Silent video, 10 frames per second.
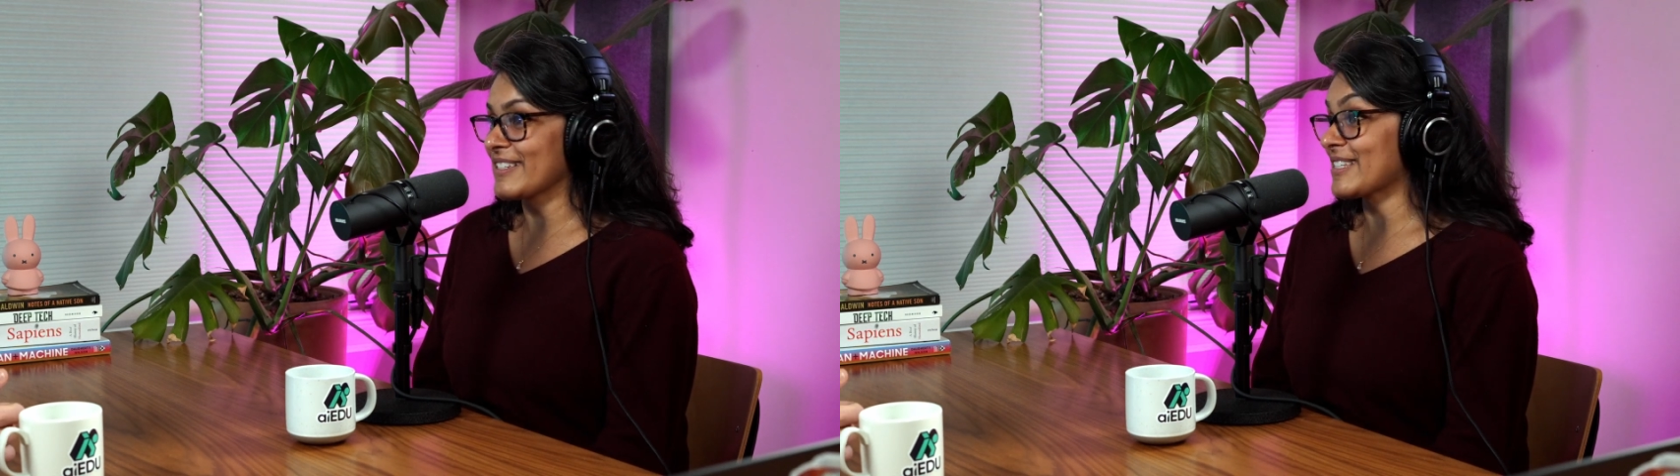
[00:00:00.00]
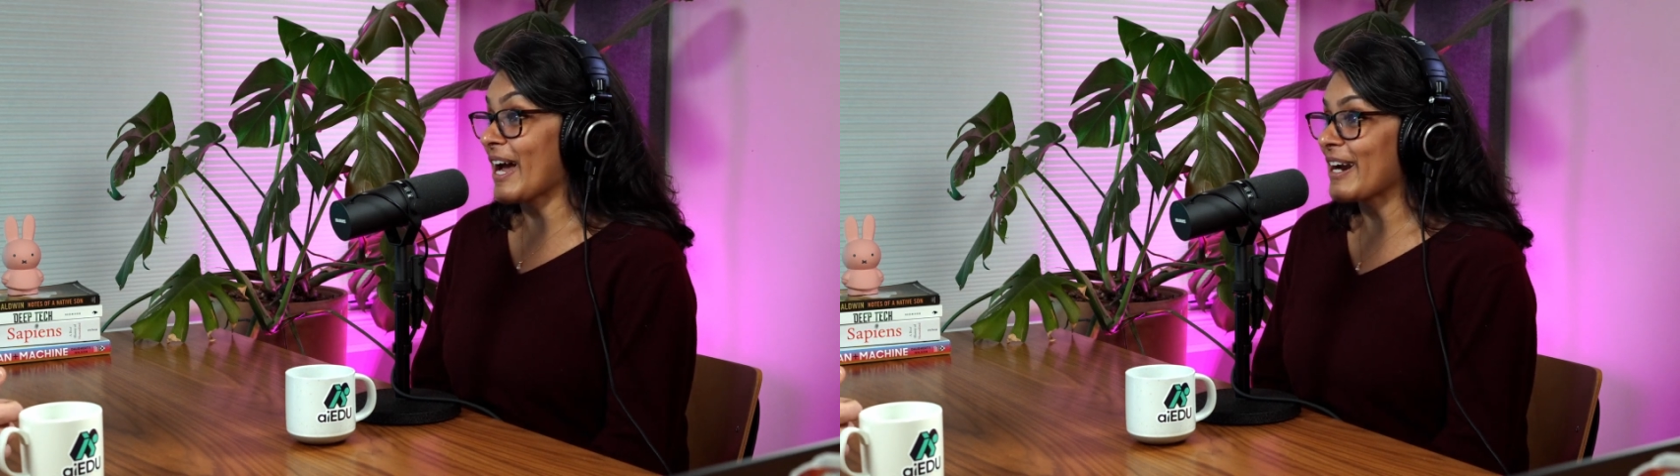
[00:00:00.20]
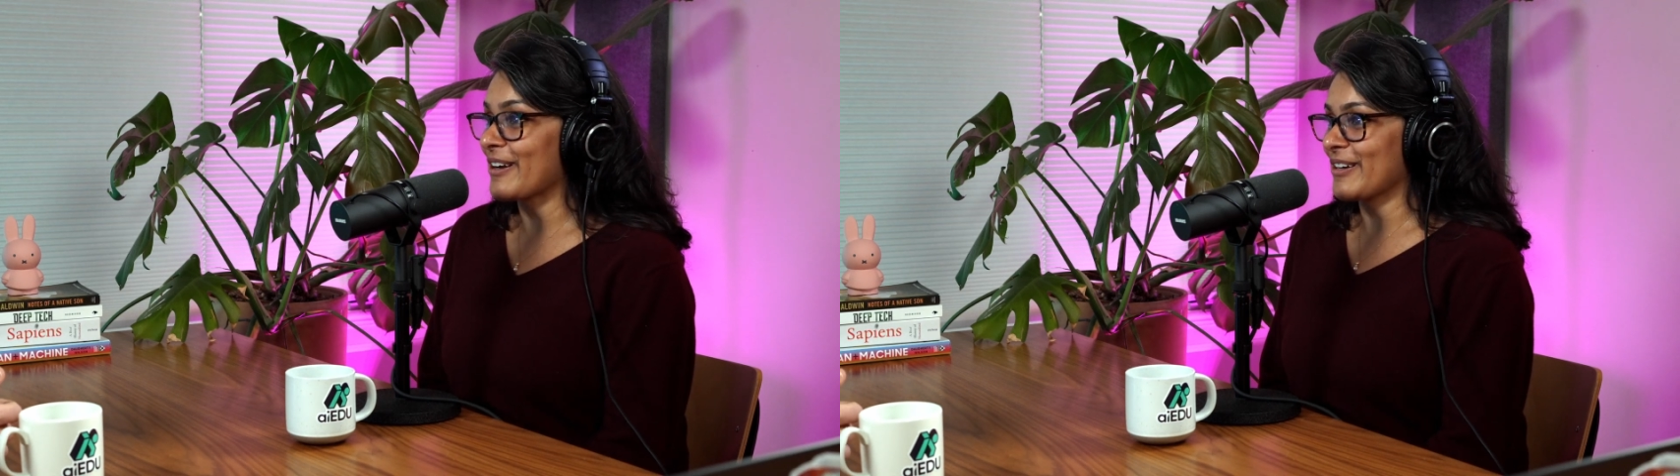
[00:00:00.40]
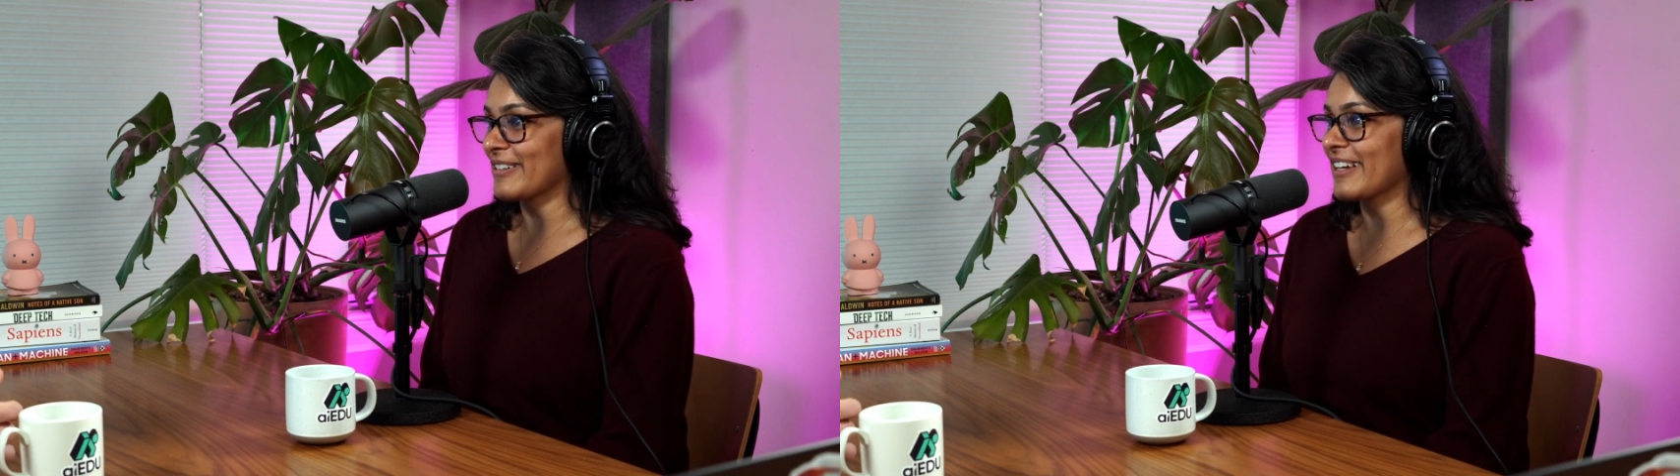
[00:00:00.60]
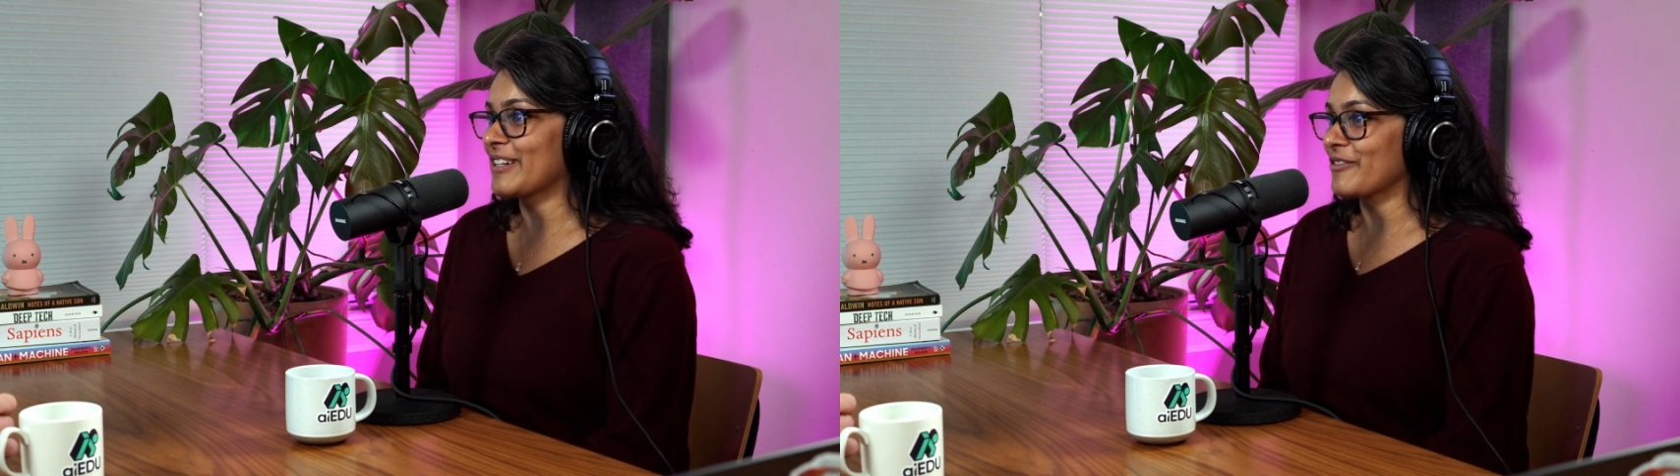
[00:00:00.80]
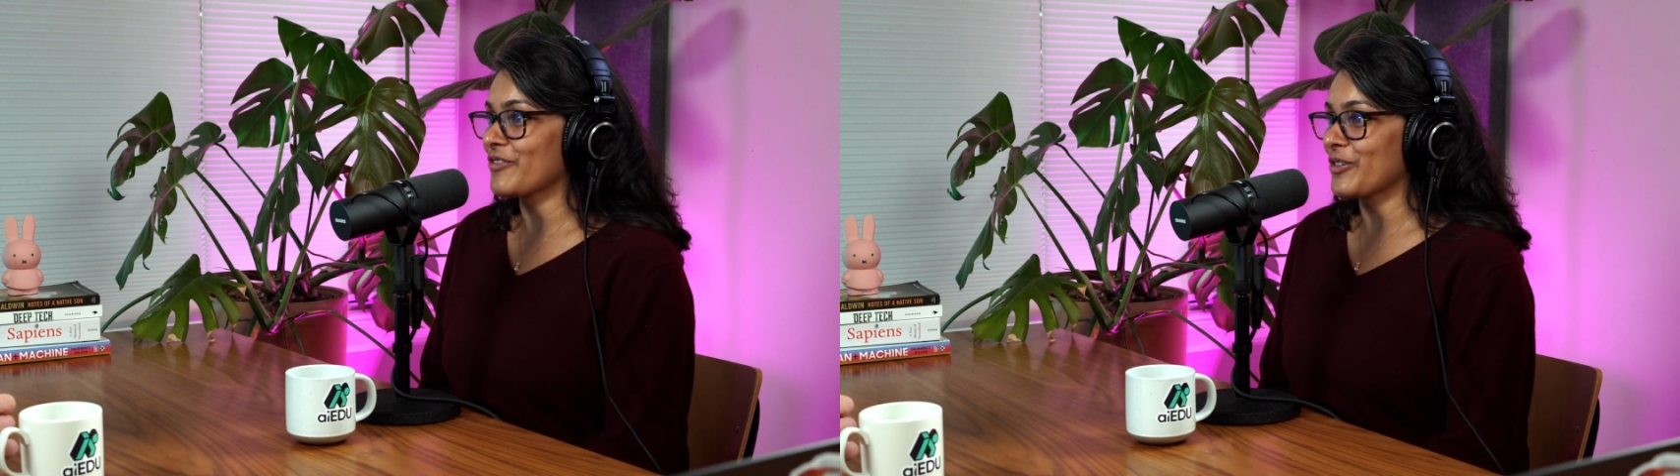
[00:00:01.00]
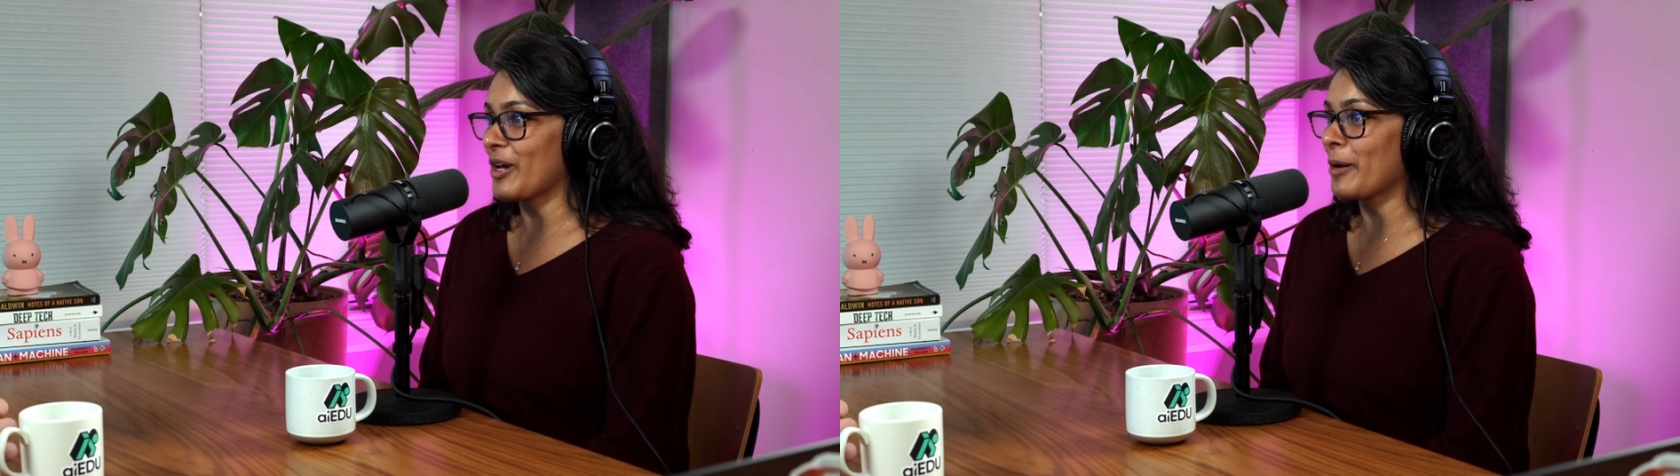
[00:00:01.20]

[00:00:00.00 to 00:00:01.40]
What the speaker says: desire and kind of